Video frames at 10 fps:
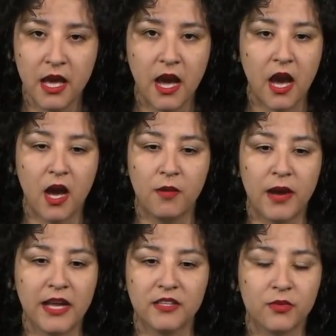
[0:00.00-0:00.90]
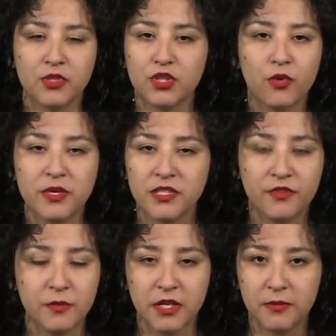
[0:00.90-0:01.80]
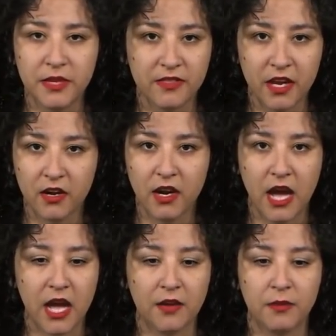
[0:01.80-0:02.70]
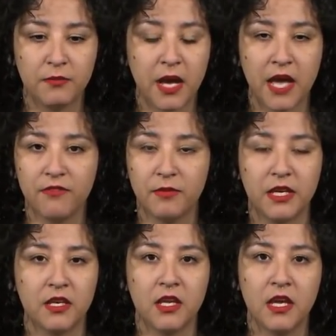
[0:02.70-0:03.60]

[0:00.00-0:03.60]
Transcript: There was no reason for me to be there. I haven't